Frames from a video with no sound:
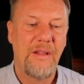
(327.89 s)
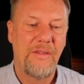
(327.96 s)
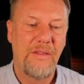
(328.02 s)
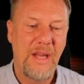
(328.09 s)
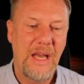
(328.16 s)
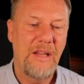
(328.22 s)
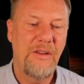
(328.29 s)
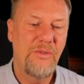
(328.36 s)

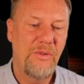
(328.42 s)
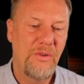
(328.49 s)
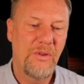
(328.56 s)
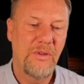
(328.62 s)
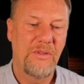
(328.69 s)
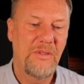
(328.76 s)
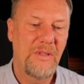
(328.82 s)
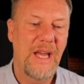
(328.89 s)
they do
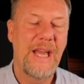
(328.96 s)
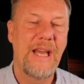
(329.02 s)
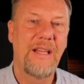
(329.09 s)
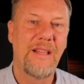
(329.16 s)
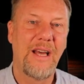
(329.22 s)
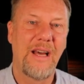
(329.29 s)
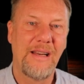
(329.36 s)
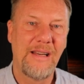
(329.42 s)
not
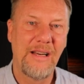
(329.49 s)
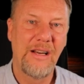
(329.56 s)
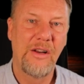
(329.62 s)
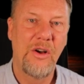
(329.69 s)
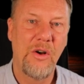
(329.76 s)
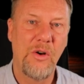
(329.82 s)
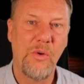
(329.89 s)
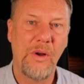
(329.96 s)
take that little
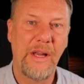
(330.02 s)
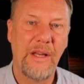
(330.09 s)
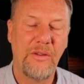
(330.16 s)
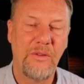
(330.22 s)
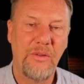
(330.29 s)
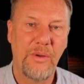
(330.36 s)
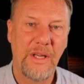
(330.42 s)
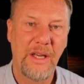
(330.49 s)
hole
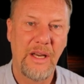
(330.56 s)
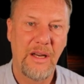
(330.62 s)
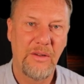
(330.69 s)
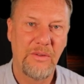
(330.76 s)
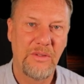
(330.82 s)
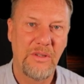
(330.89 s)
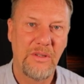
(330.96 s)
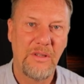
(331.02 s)
into
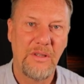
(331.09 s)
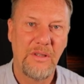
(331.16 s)
account.